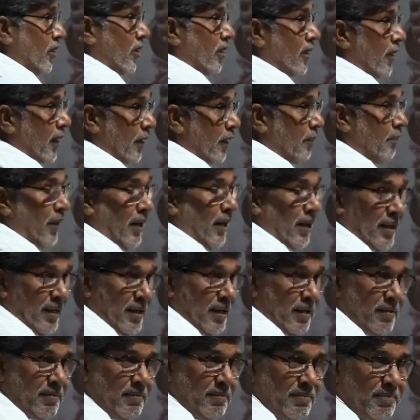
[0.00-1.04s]
like Payal.
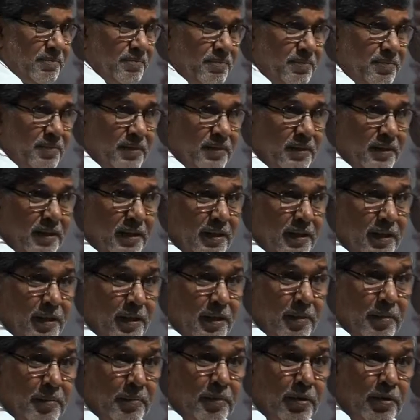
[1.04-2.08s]

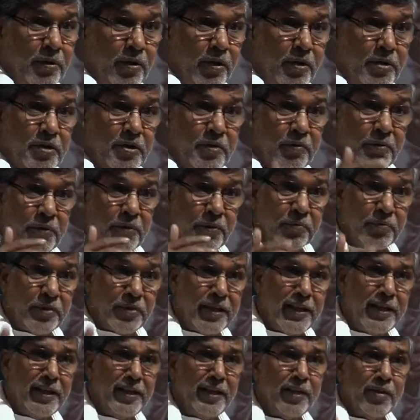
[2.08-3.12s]
Because the
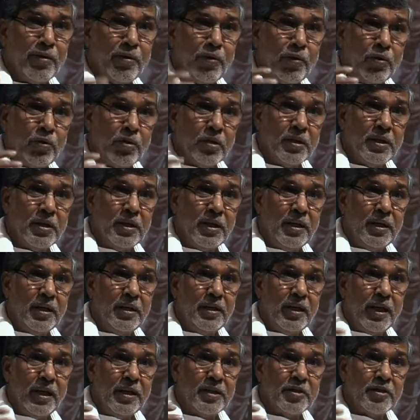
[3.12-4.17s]
15-year-old girl
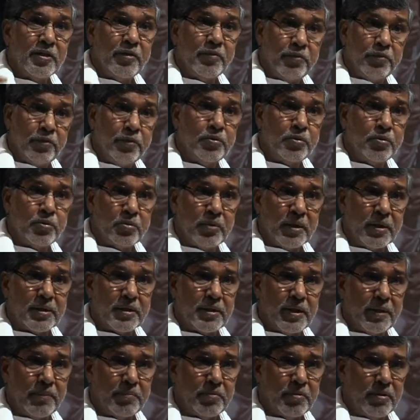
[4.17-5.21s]
has refused to
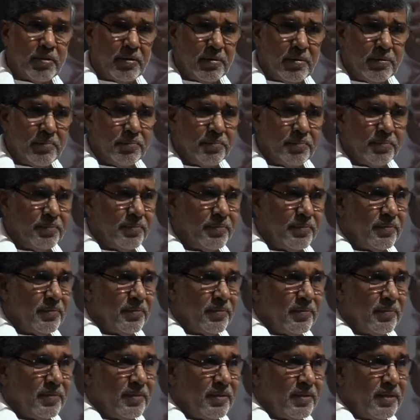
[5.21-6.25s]
accept
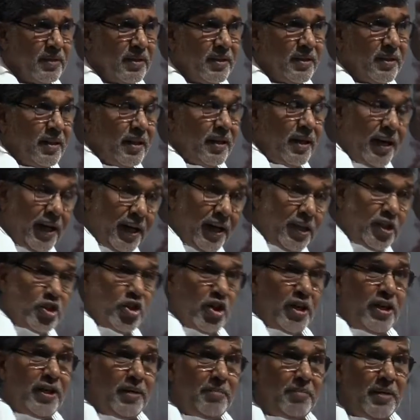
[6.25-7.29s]
her
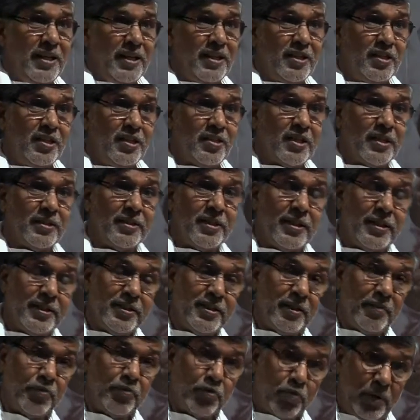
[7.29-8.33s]
child marriages at the age
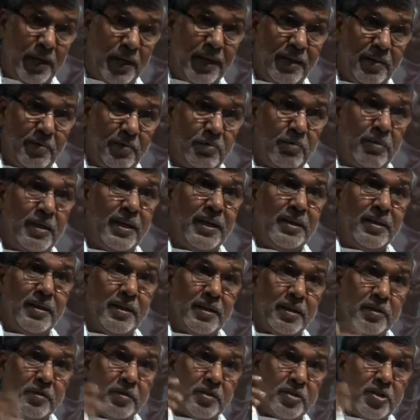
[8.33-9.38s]
of 12 and
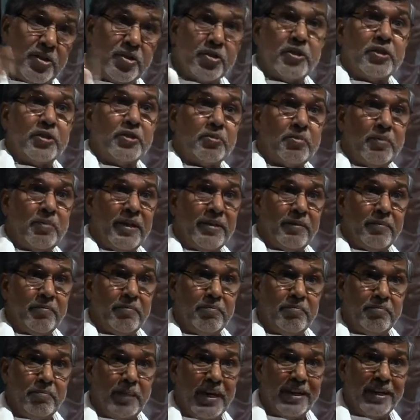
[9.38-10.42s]
her sister's
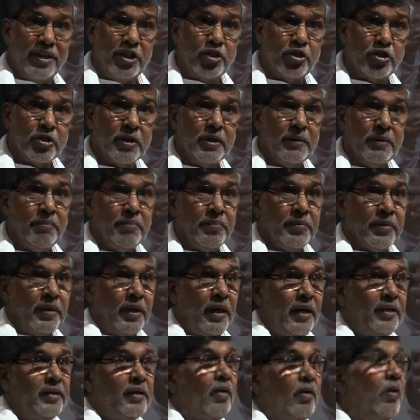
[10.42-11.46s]
marriage,
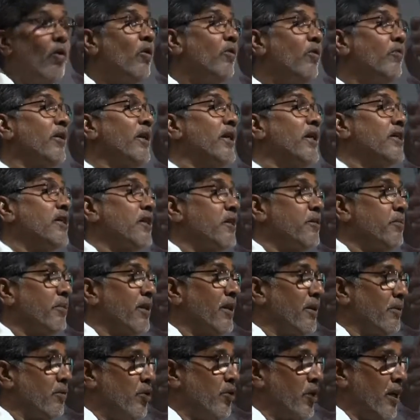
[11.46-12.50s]
and the whole village has
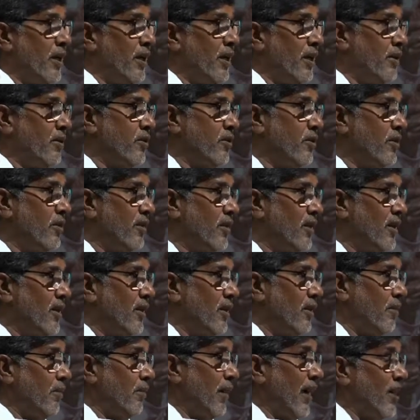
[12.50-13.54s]
become child
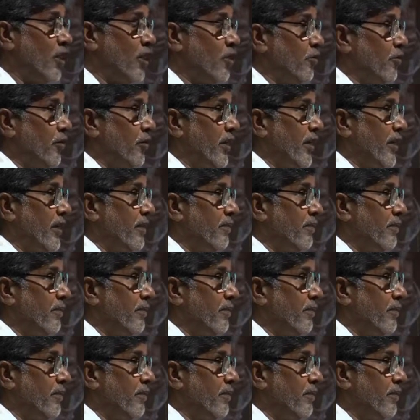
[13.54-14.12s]
marriage free.